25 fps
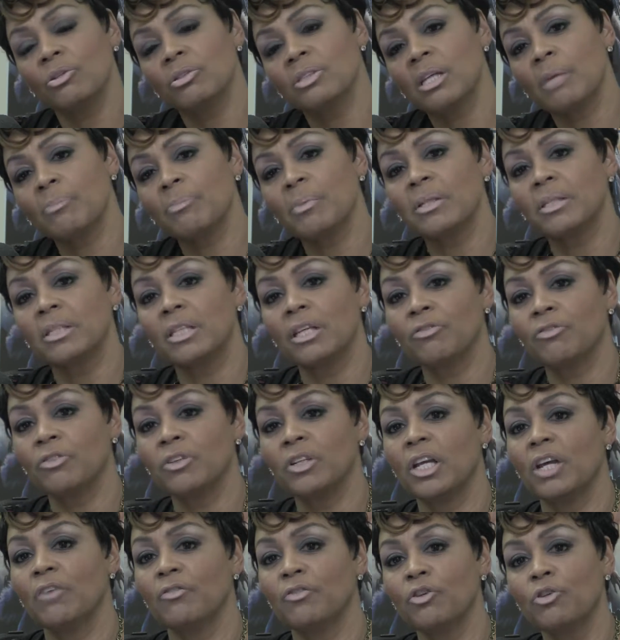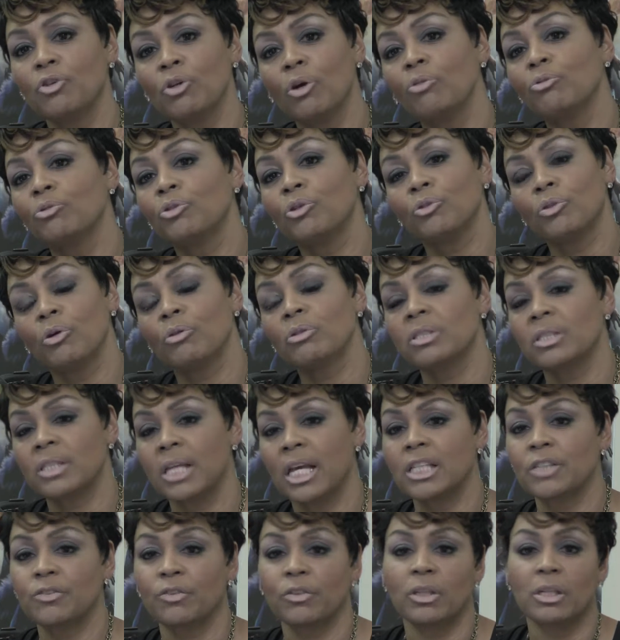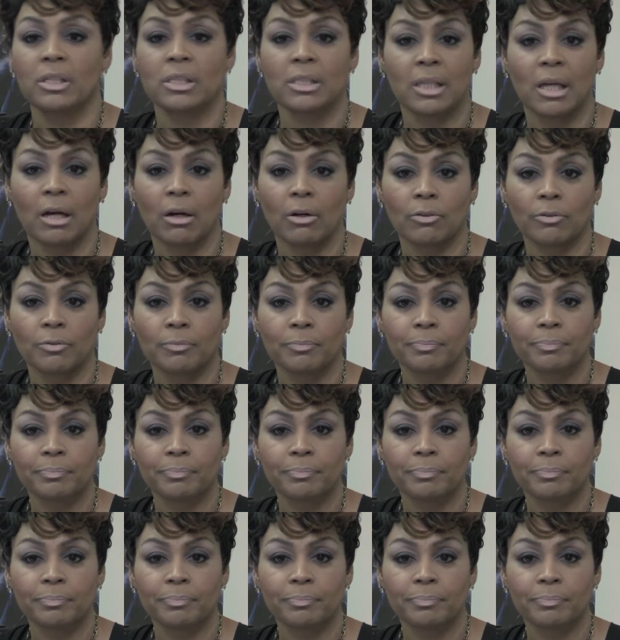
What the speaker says: something different if you don't do those things for yourself?